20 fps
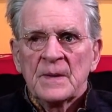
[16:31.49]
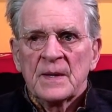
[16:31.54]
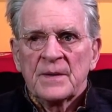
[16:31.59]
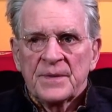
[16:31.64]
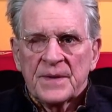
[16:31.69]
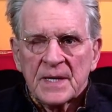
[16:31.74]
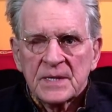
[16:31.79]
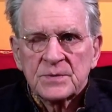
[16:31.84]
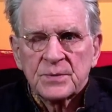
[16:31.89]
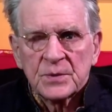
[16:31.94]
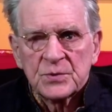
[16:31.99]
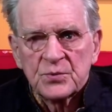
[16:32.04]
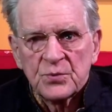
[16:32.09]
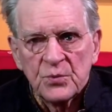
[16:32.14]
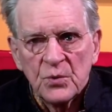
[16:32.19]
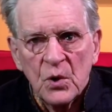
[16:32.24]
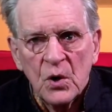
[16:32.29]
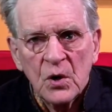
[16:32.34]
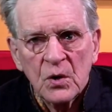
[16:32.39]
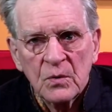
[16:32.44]
And that's what's
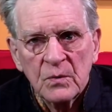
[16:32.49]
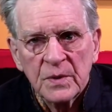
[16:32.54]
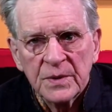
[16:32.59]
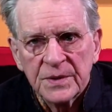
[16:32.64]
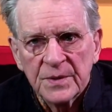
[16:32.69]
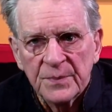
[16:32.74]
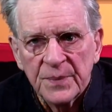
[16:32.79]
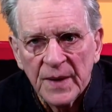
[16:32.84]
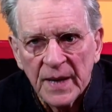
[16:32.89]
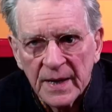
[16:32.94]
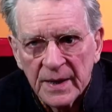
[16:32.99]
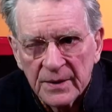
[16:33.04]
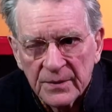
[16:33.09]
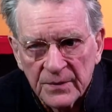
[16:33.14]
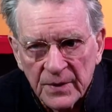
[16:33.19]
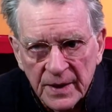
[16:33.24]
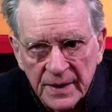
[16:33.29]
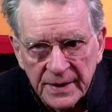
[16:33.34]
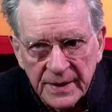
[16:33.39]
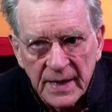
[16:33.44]
wrong with the planet
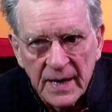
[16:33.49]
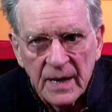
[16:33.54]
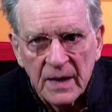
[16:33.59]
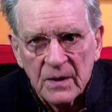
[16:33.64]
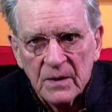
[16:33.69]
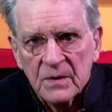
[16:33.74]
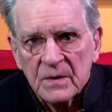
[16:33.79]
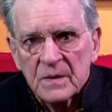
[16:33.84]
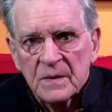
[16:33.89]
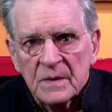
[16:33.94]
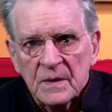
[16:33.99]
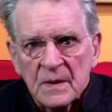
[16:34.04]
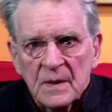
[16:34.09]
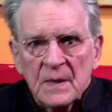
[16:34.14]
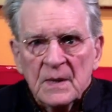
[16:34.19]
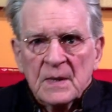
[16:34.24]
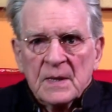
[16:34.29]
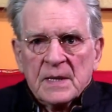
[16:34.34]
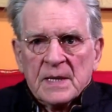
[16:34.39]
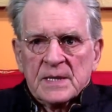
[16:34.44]
right now,
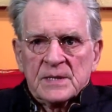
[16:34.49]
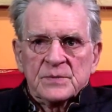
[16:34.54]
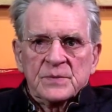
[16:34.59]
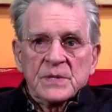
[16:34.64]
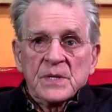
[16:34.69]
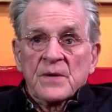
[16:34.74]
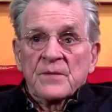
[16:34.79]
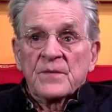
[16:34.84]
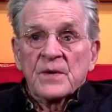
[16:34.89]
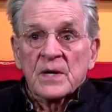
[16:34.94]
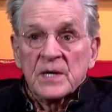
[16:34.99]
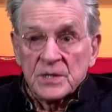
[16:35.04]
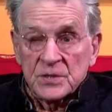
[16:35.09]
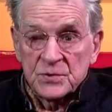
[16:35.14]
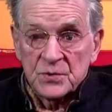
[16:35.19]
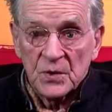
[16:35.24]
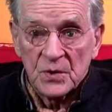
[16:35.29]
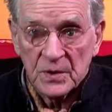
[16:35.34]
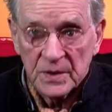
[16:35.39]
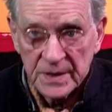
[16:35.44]
as we are very
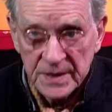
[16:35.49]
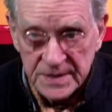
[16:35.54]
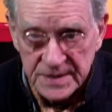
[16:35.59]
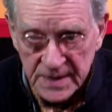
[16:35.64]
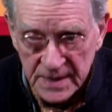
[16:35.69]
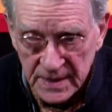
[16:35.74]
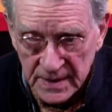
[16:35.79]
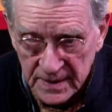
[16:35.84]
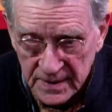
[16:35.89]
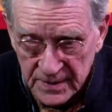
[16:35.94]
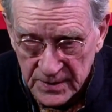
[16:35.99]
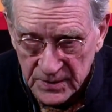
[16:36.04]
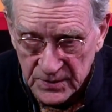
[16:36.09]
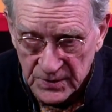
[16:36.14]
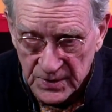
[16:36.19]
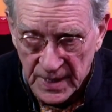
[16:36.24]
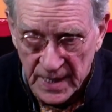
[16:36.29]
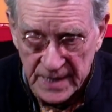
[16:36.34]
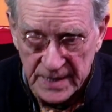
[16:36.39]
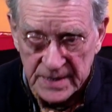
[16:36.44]
strongly seeing in the
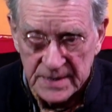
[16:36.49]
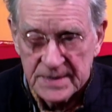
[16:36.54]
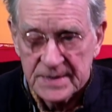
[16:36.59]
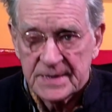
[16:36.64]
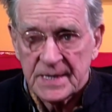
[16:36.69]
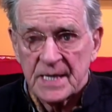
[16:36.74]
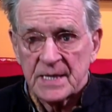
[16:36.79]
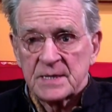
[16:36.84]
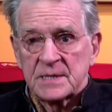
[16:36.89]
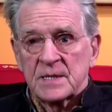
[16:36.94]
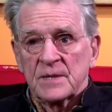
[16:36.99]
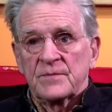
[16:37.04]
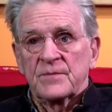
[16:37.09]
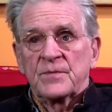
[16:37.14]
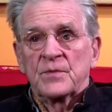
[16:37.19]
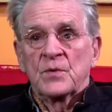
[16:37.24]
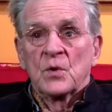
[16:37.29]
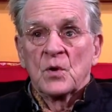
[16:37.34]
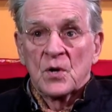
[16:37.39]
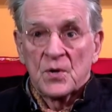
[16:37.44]
United States
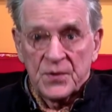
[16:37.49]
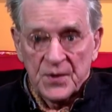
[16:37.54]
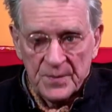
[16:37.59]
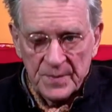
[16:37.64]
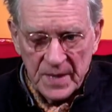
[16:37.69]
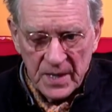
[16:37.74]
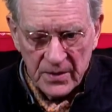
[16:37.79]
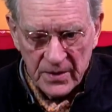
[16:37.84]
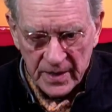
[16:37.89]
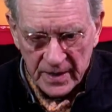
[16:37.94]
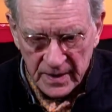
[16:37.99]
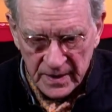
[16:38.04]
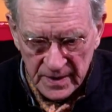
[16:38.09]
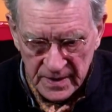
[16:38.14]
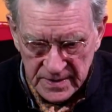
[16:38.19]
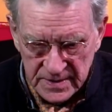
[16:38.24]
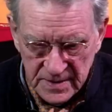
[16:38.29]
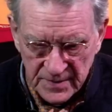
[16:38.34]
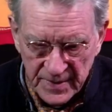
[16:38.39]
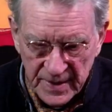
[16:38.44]
of North America,
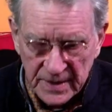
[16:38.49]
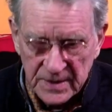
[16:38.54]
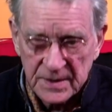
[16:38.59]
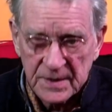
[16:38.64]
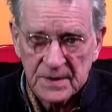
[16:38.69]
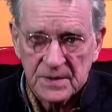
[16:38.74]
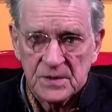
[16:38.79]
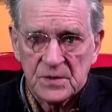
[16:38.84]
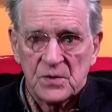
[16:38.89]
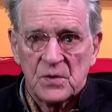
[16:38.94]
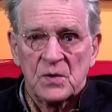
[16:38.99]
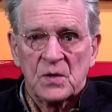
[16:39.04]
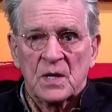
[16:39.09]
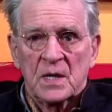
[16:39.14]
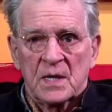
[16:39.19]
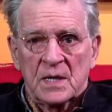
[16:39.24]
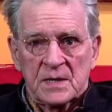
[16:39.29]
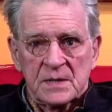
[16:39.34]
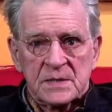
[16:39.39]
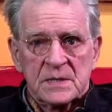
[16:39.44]
as the Mexicans
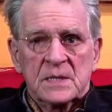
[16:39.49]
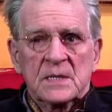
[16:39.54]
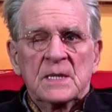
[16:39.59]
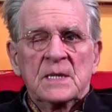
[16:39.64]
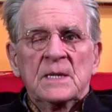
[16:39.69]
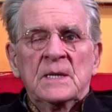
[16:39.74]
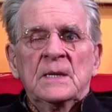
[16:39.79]
call us.